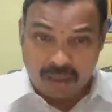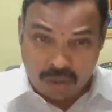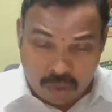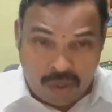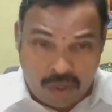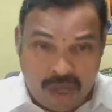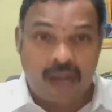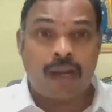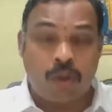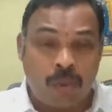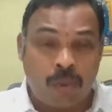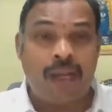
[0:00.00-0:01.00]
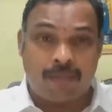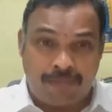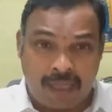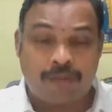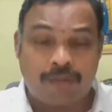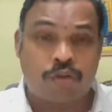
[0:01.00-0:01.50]
Today, doing a
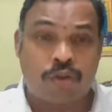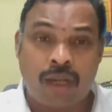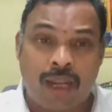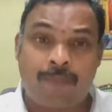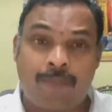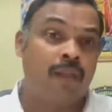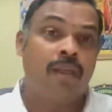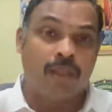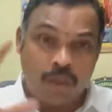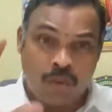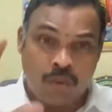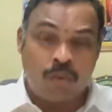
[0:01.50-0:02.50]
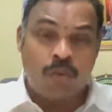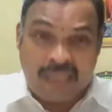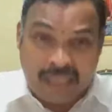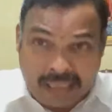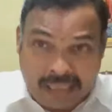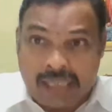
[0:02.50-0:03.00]
PhD, you
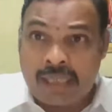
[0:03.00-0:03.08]
need